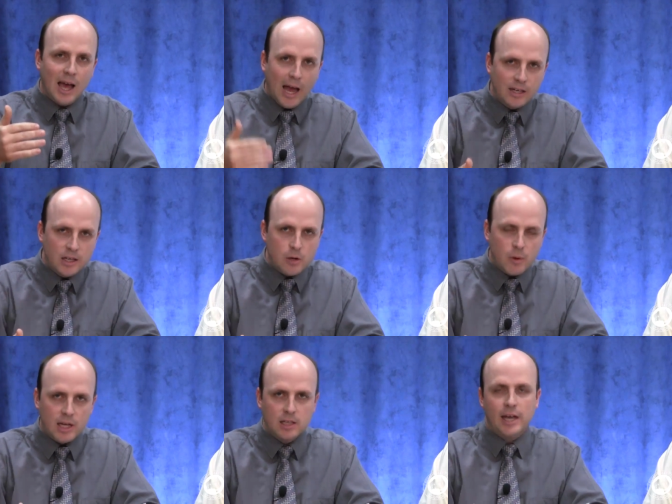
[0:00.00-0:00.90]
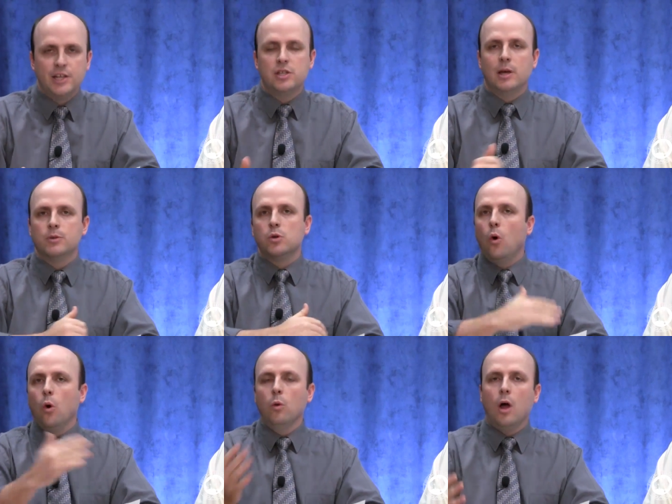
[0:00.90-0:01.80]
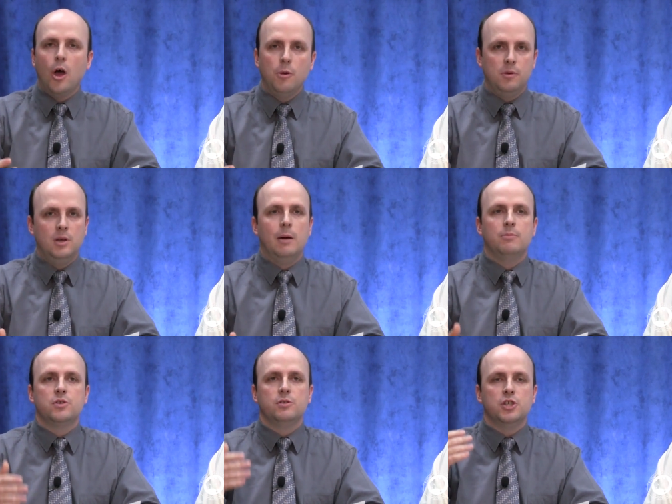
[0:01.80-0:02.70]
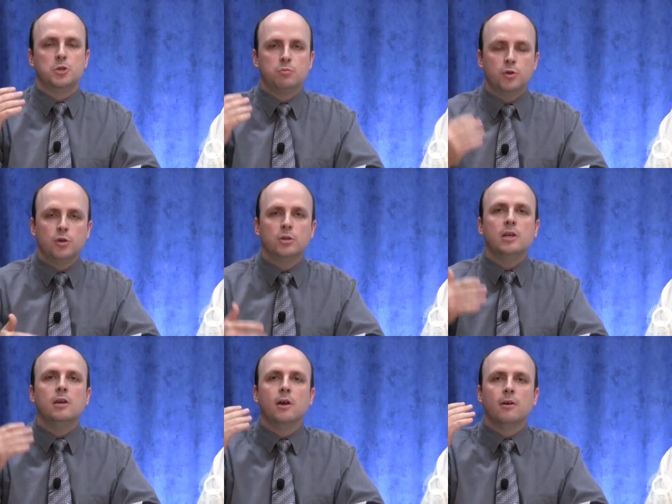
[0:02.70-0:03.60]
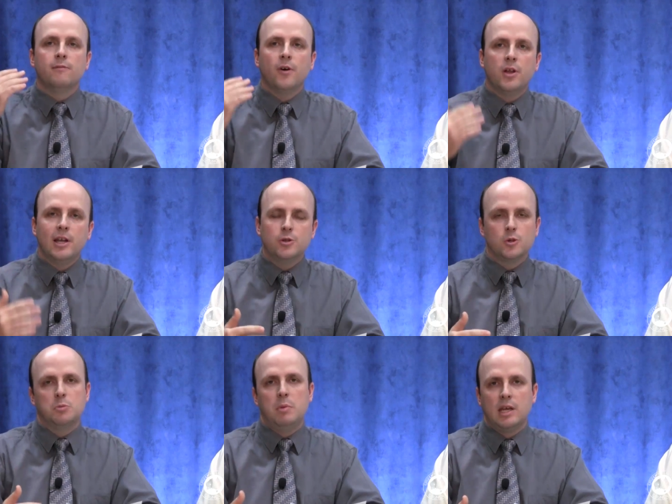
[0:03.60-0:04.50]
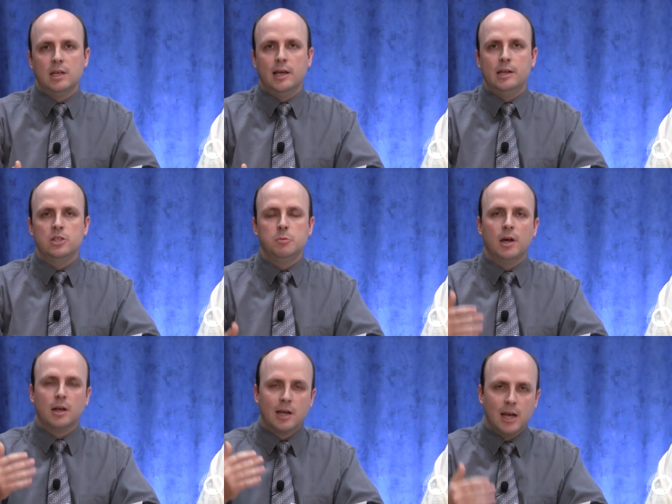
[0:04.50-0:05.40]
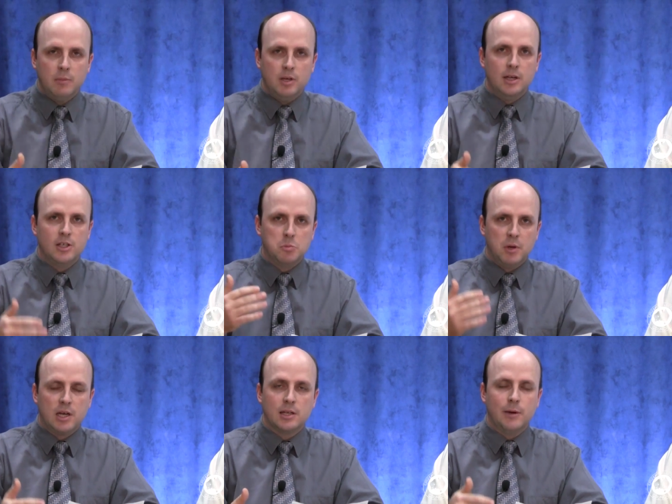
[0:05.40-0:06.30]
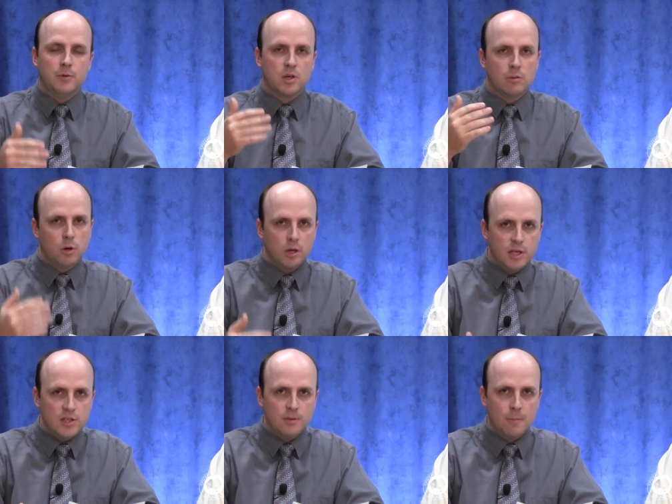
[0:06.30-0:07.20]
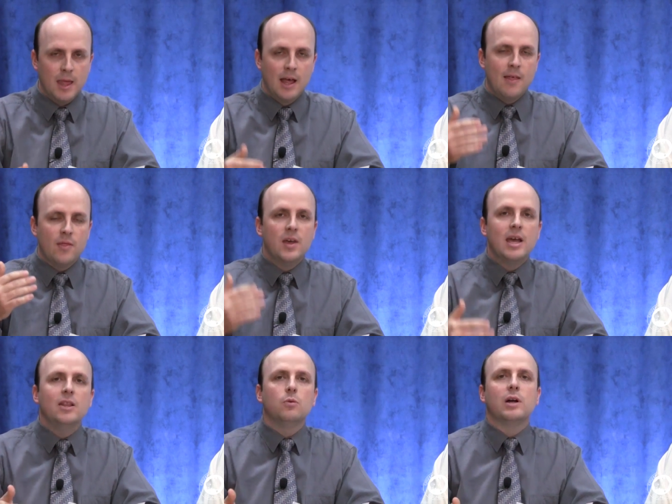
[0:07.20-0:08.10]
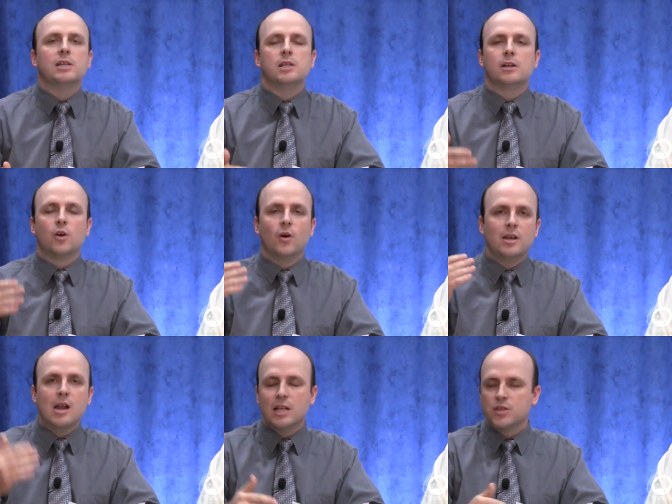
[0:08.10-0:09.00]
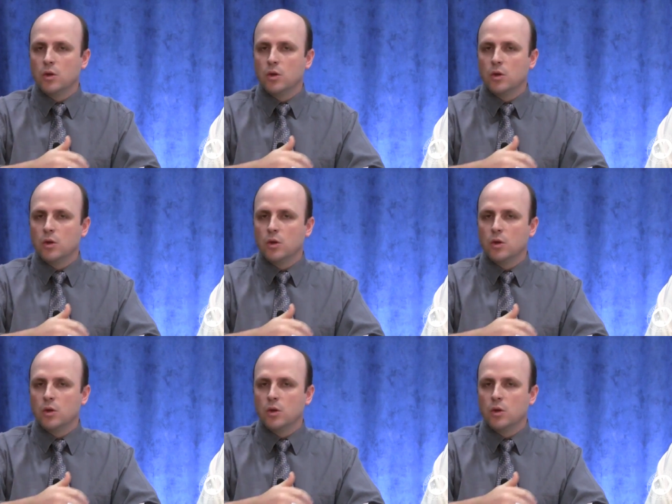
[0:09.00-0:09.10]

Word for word: Under deregulation, that was all opened up to just purely financial speculators to be able to come in and speculate with commodities. They're the ones that have gone nuts